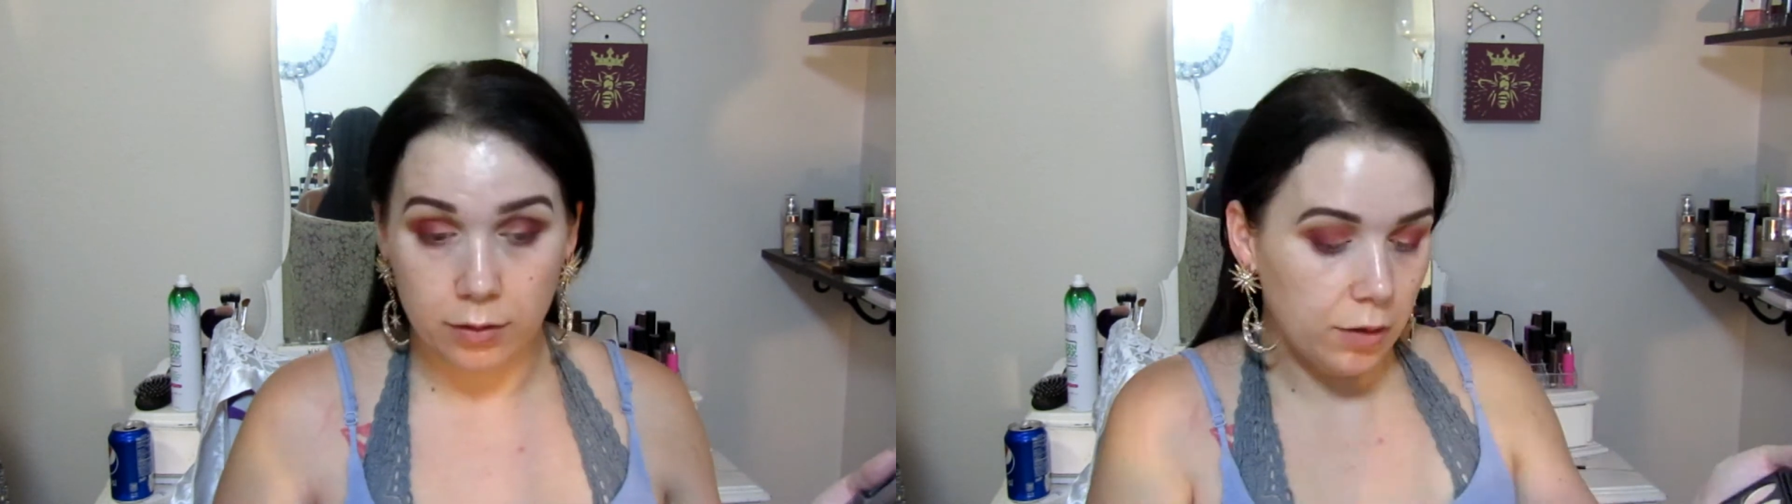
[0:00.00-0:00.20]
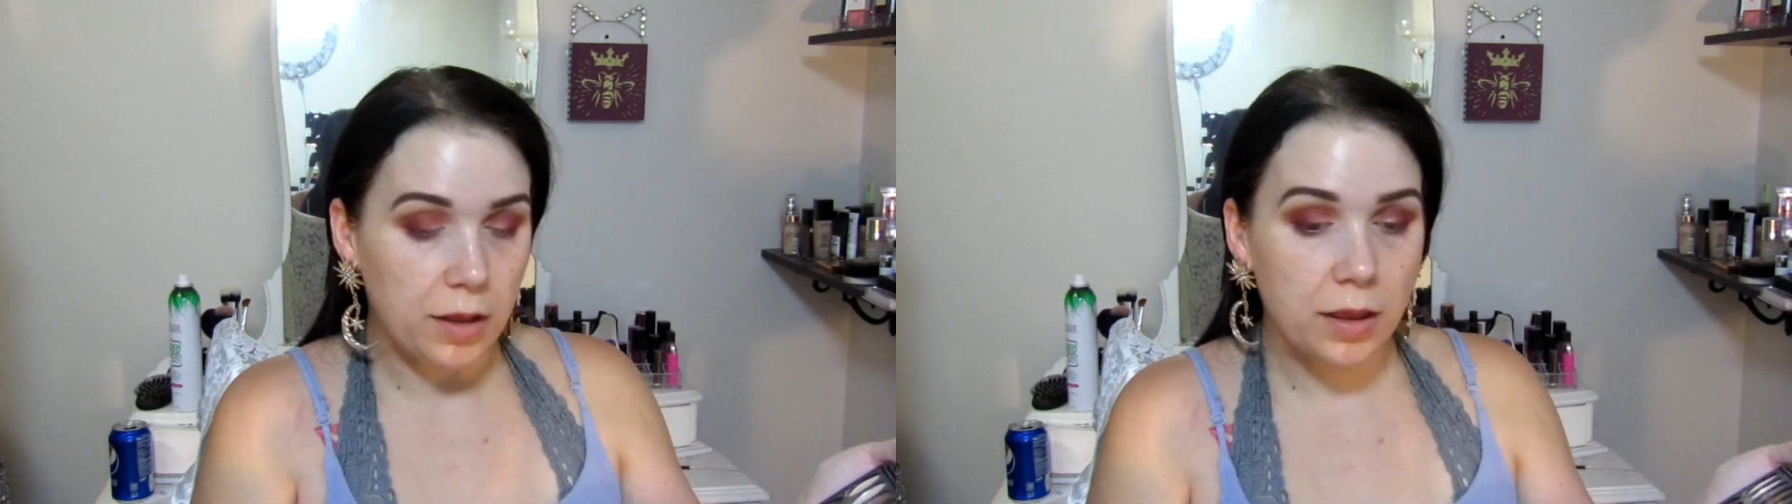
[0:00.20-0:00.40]

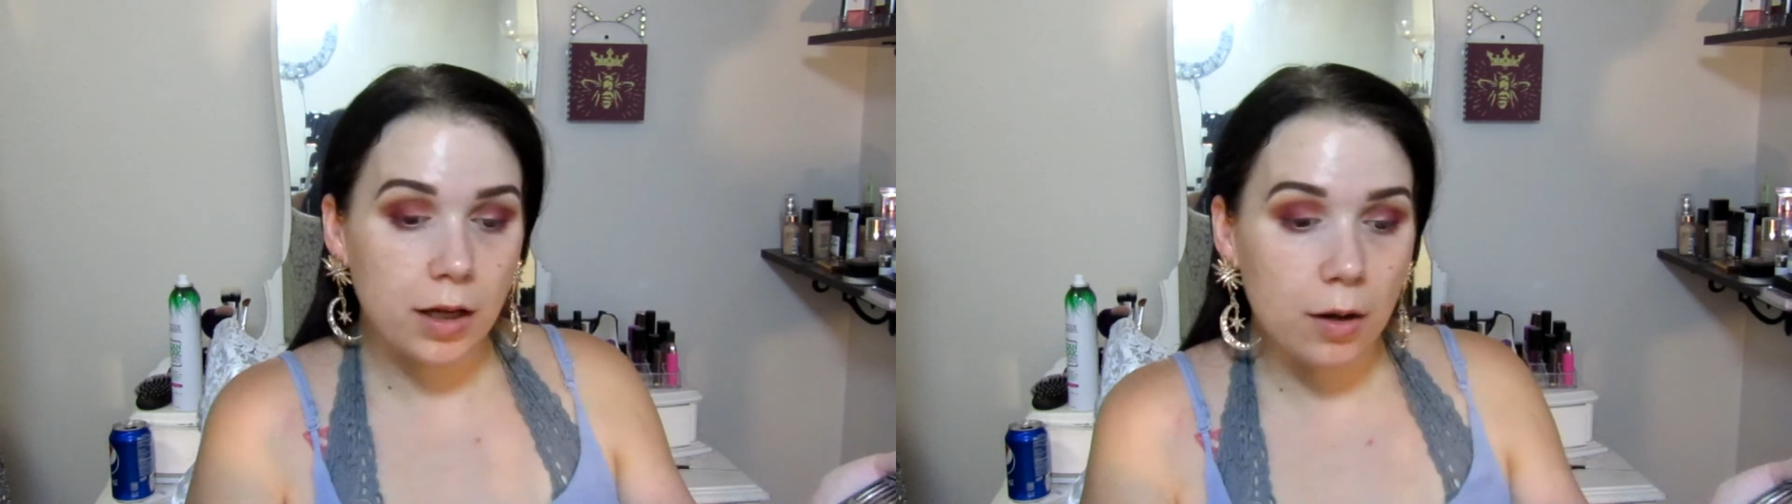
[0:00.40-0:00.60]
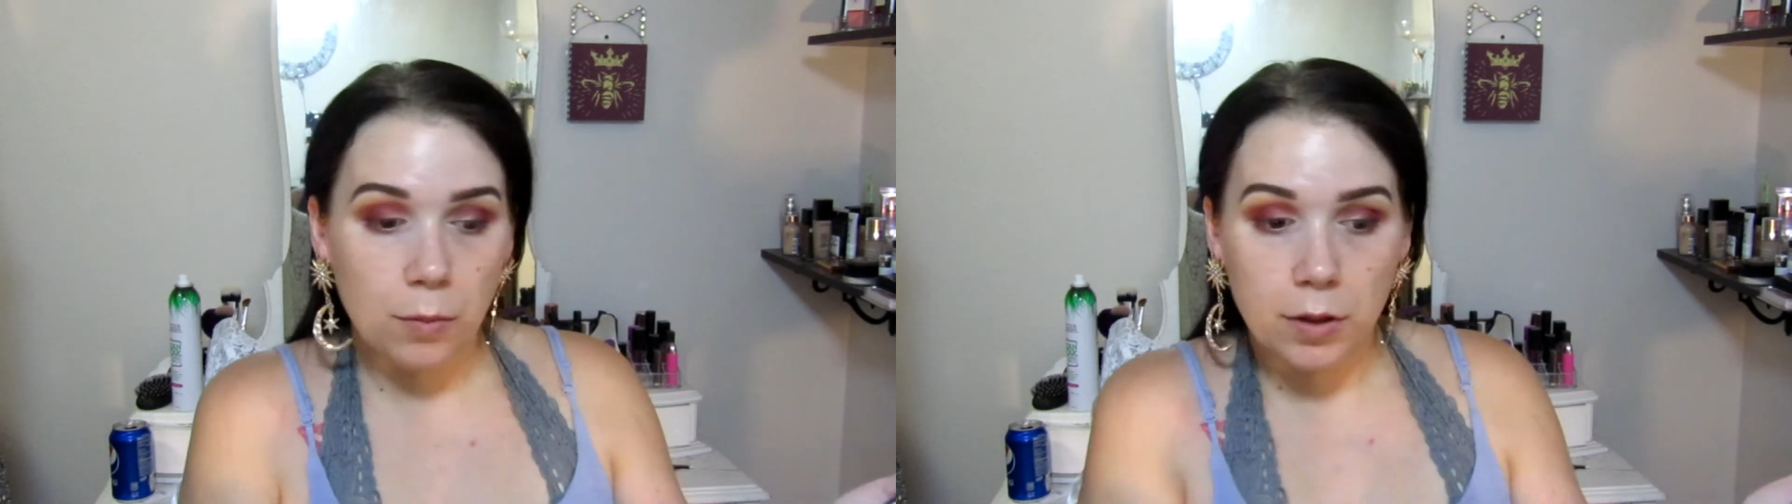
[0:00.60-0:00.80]
And I
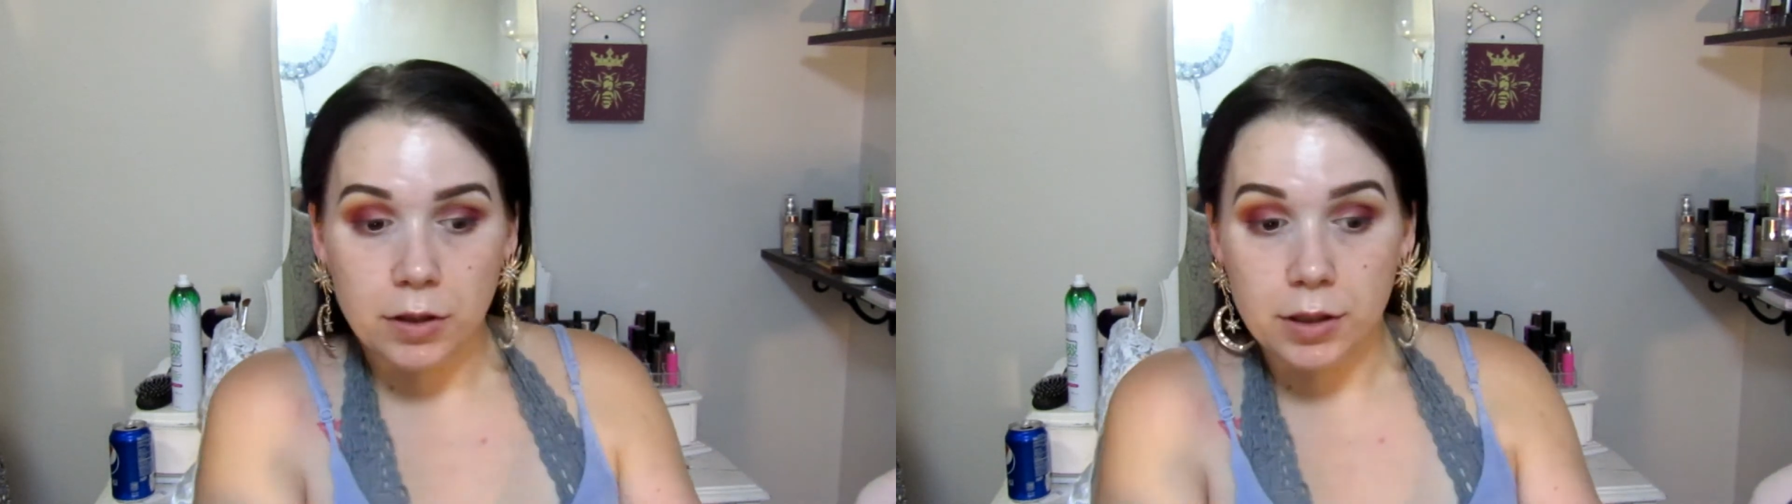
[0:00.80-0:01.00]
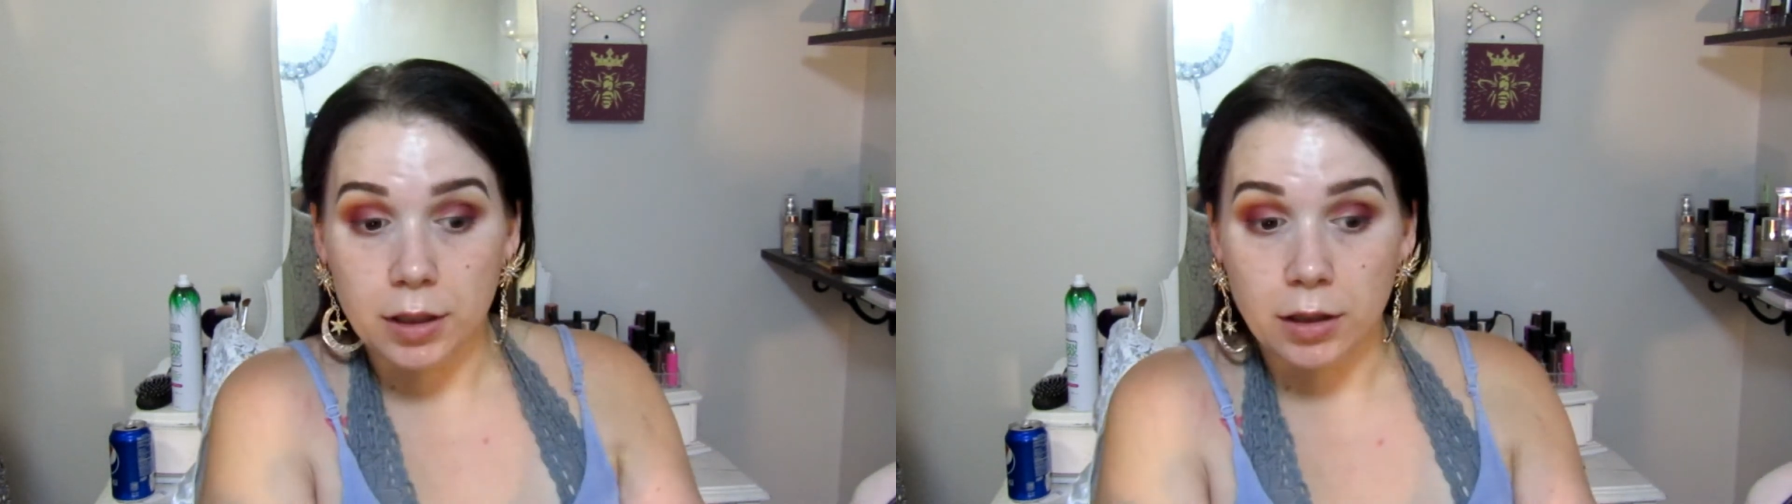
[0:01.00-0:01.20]
think I want
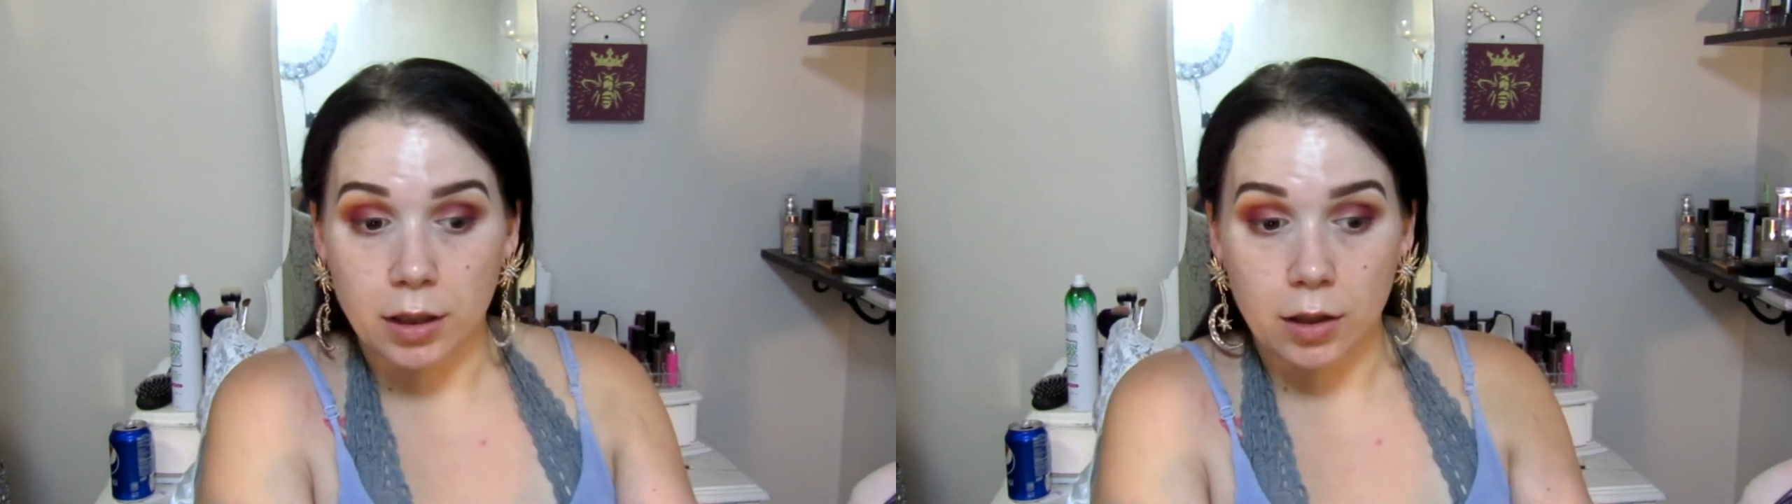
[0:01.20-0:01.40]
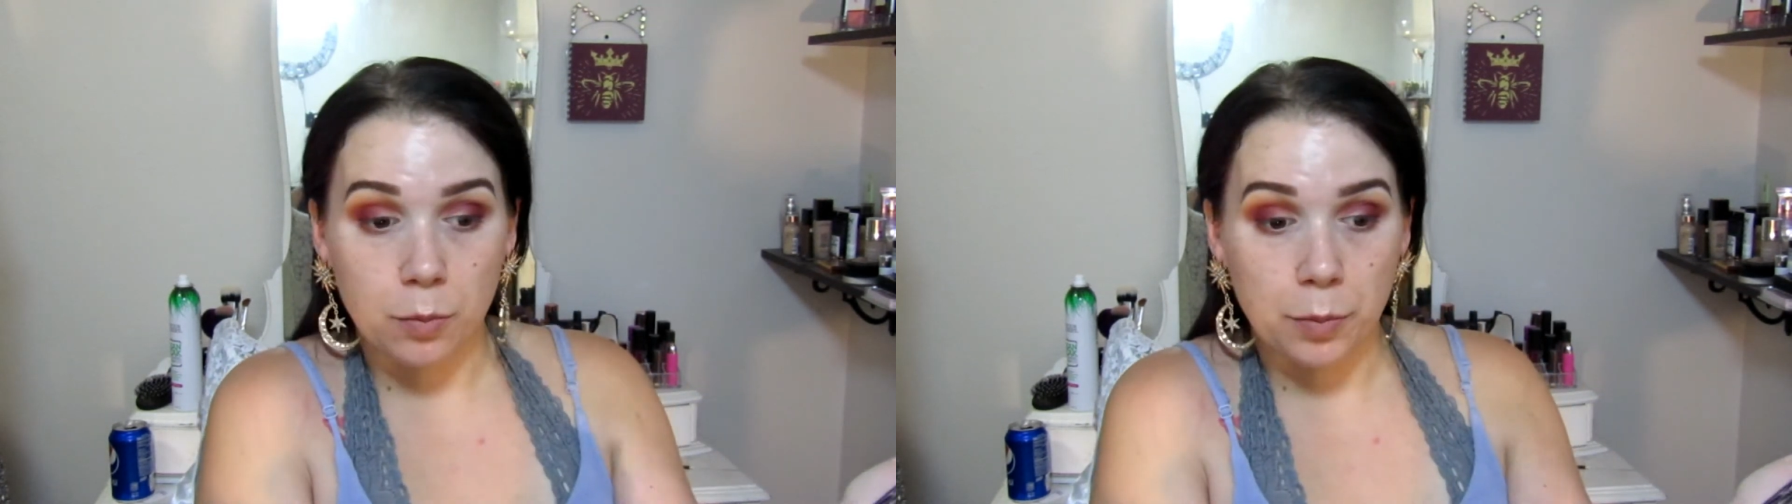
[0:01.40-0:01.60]
just a
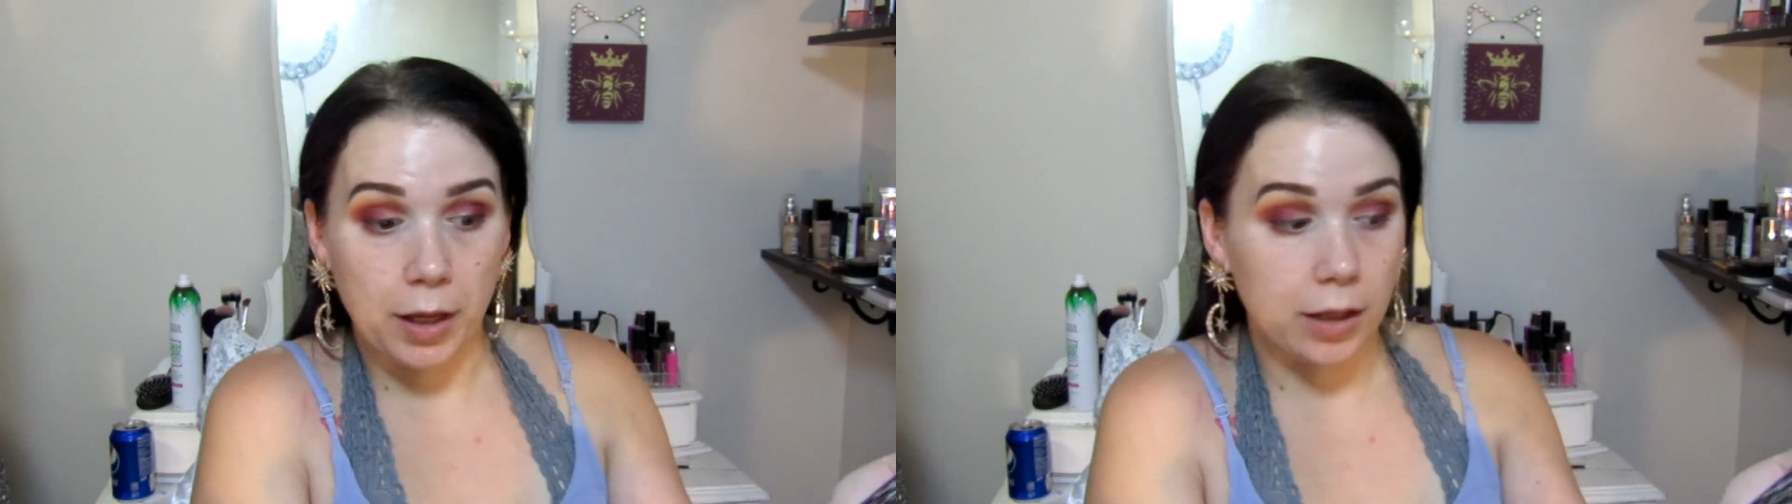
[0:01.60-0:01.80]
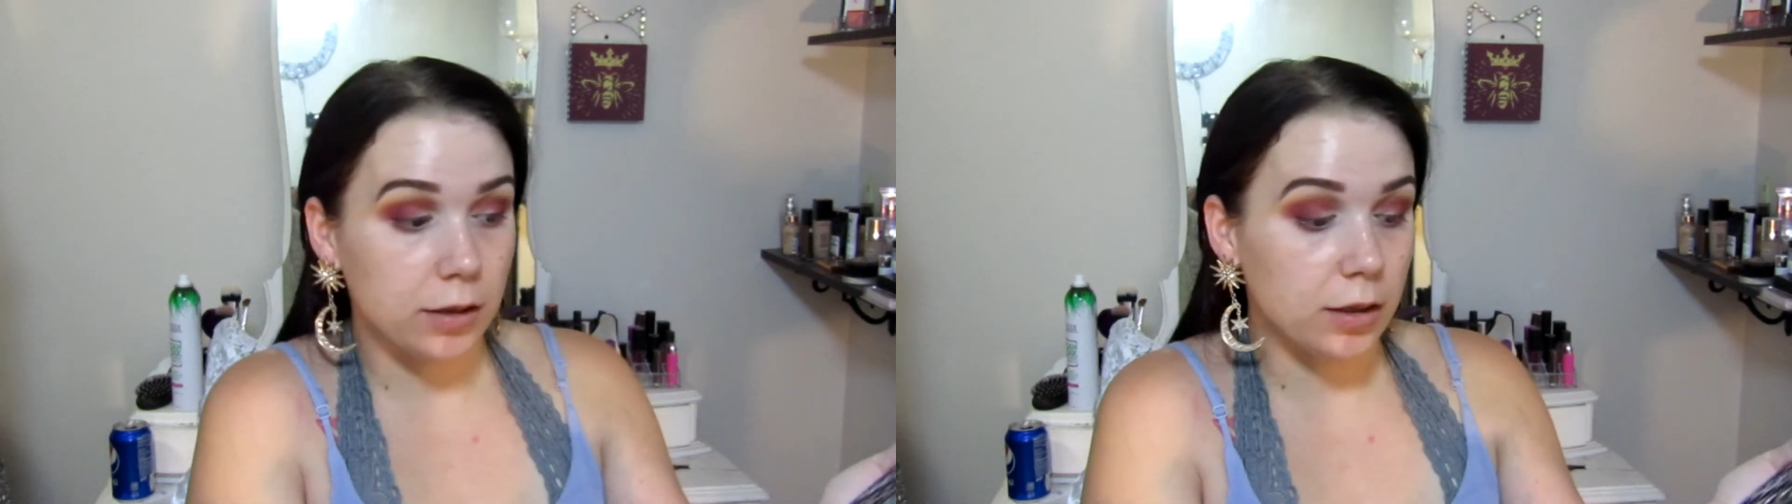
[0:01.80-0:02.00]
little
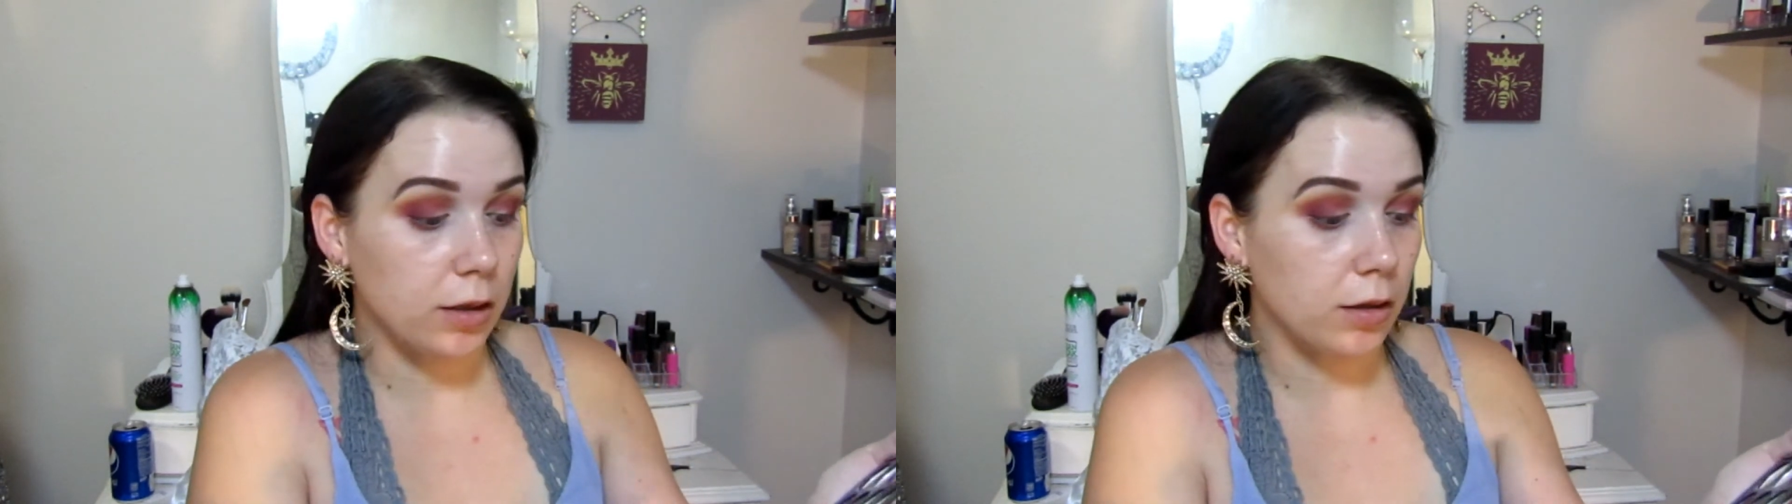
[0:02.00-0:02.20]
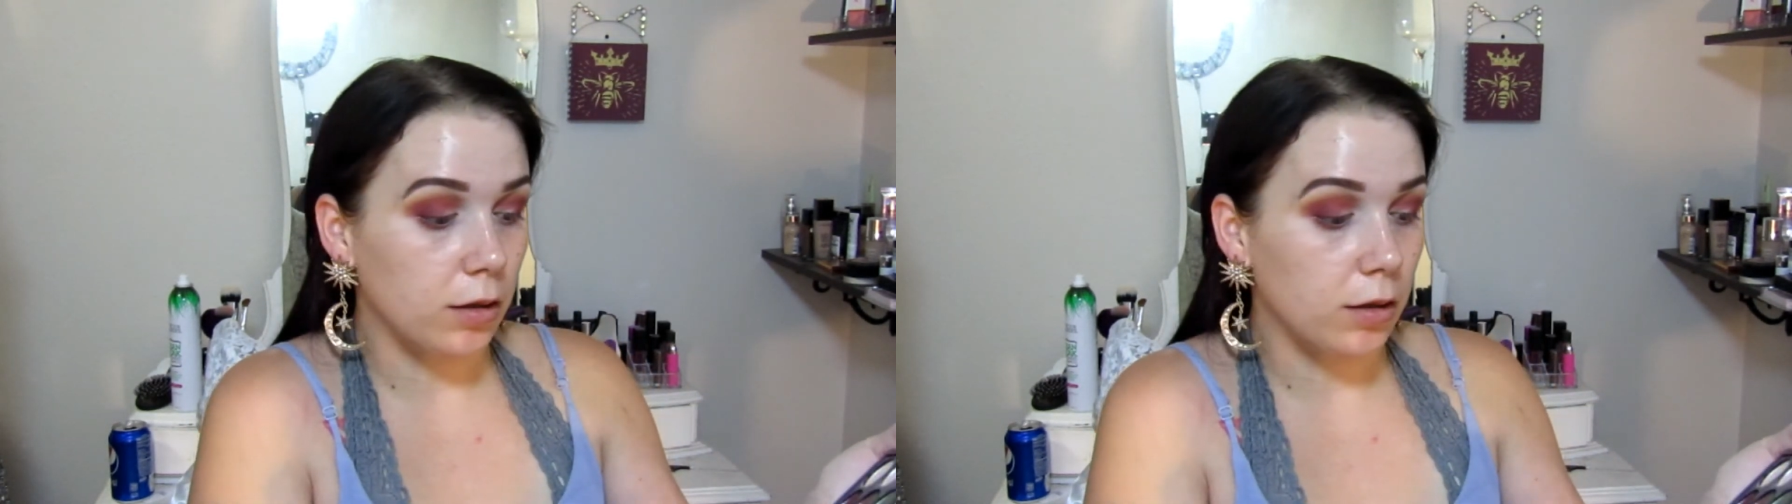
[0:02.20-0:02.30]
bit